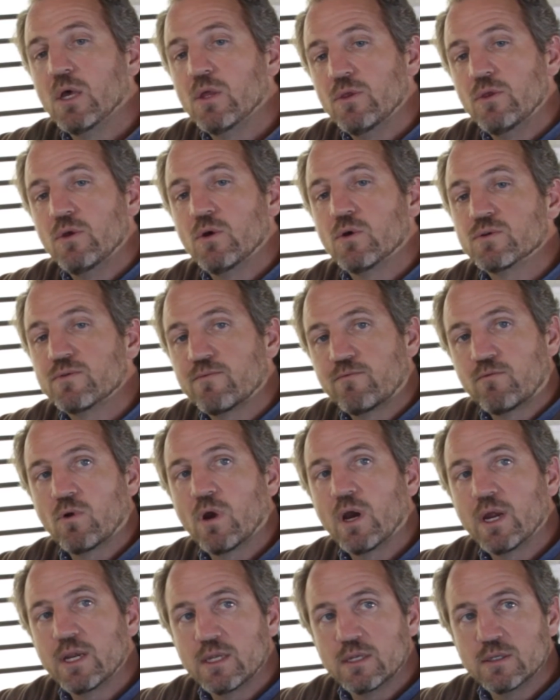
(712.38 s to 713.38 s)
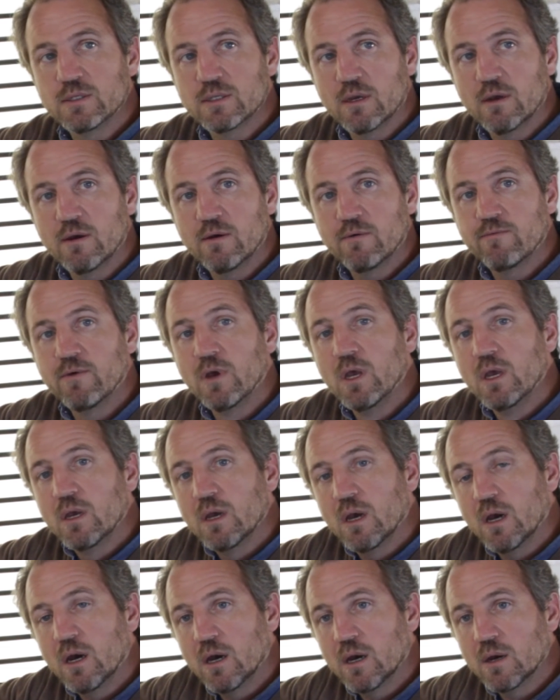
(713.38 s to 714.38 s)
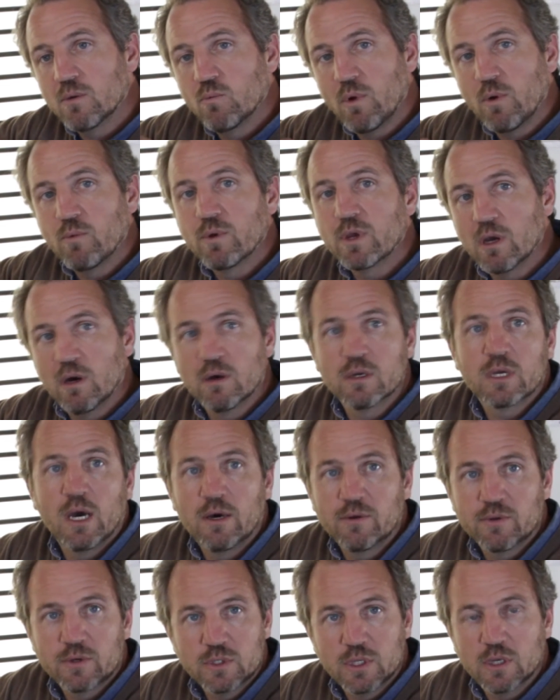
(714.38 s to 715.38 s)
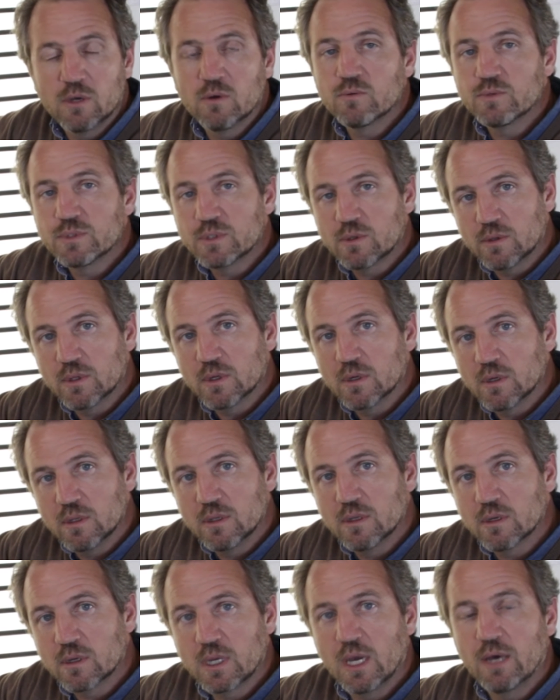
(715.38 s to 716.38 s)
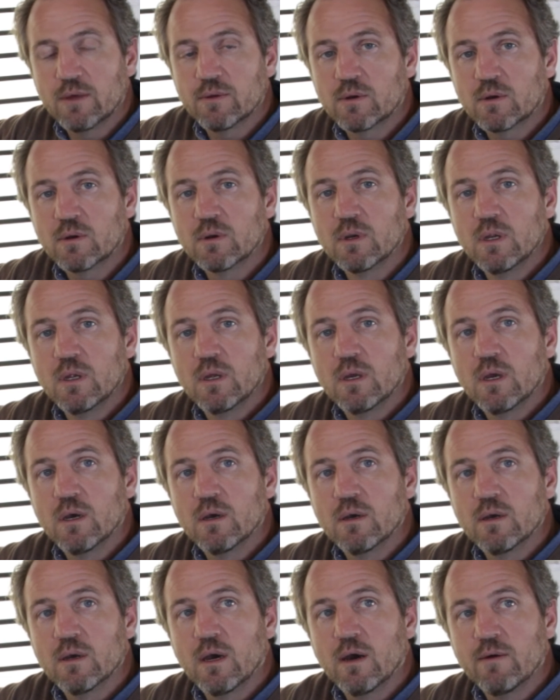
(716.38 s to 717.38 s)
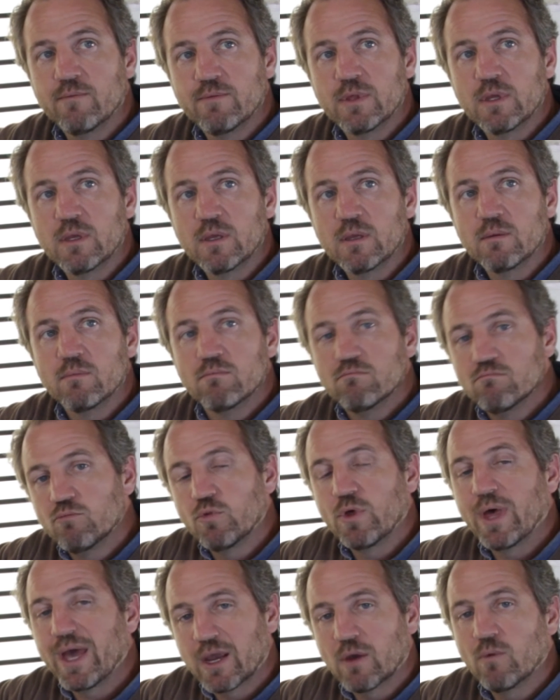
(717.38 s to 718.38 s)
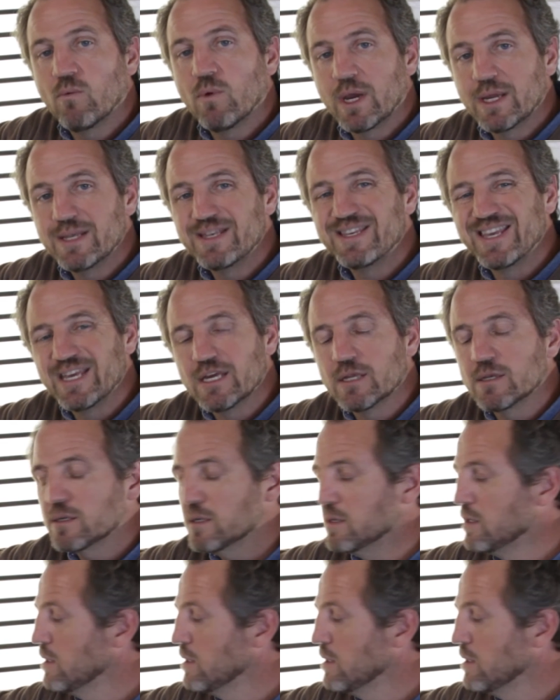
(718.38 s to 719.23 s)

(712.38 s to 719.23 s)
those varieties of what we call color tones, or the color of the black and white tint.